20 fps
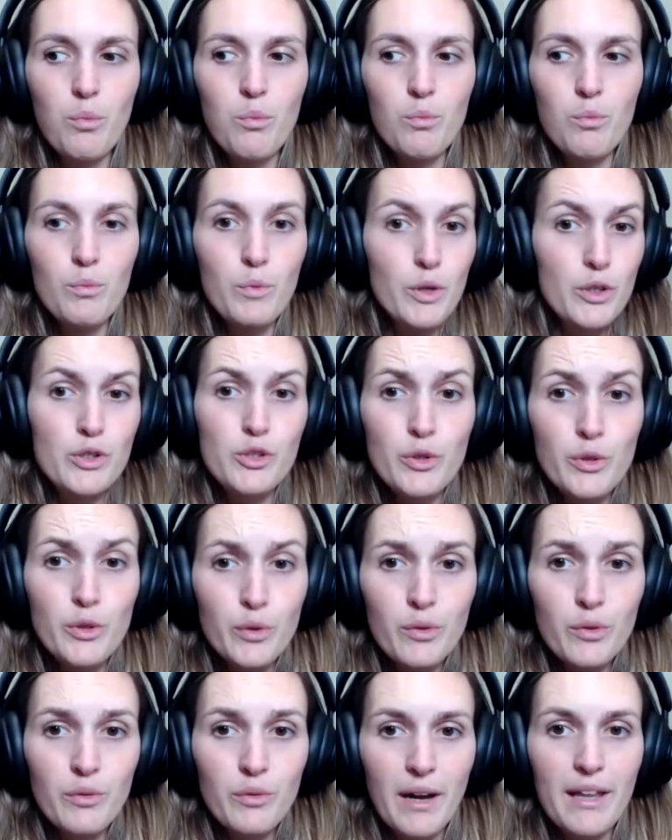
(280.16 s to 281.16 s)
your
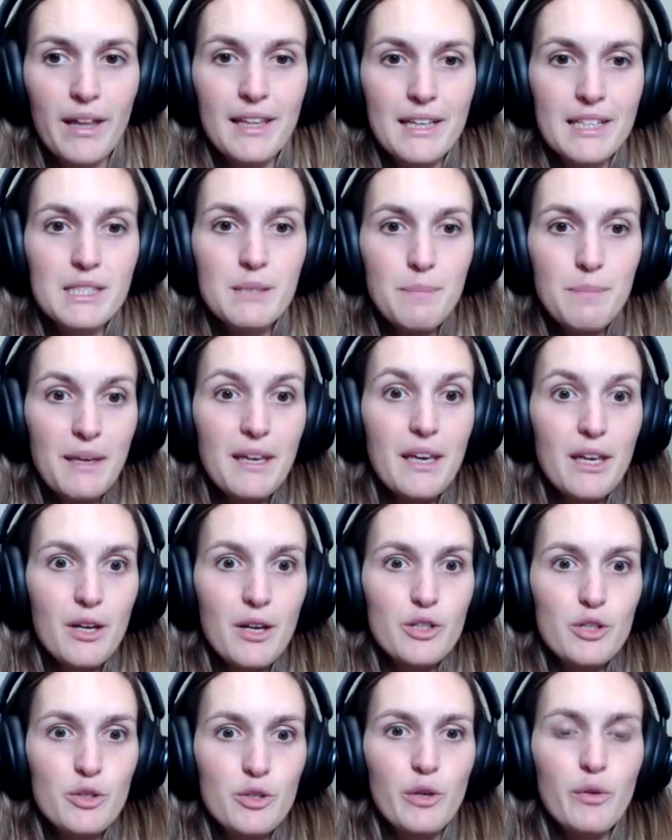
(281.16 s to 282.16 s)
truth, right? Like speaking your
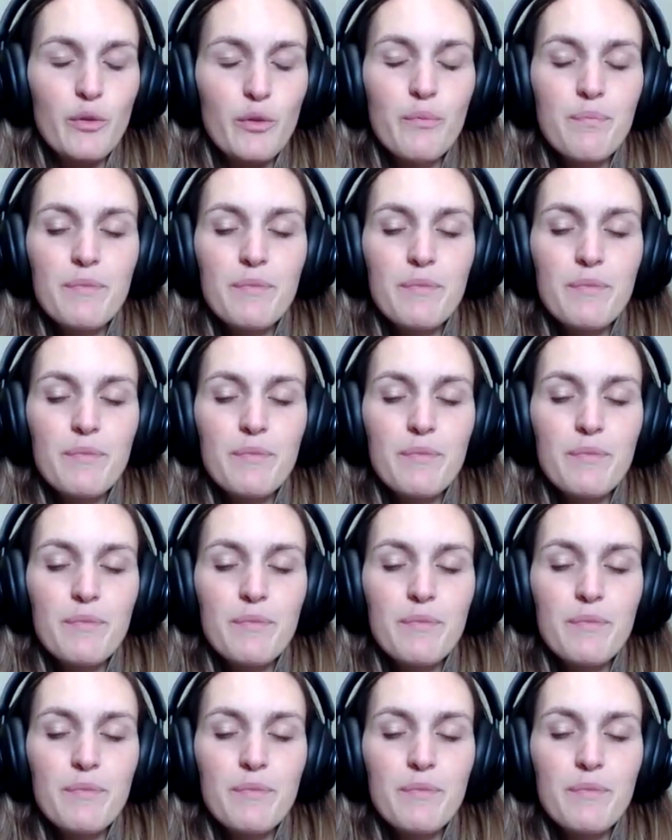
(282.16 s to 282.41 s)
truth.